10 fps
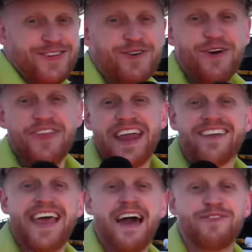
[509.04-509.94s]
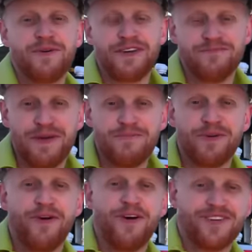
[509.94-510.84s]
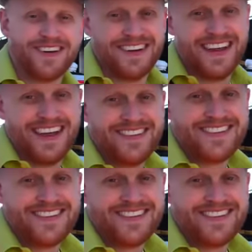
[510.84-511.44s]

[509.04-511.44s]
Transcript: a road that has half a million people go over it a day.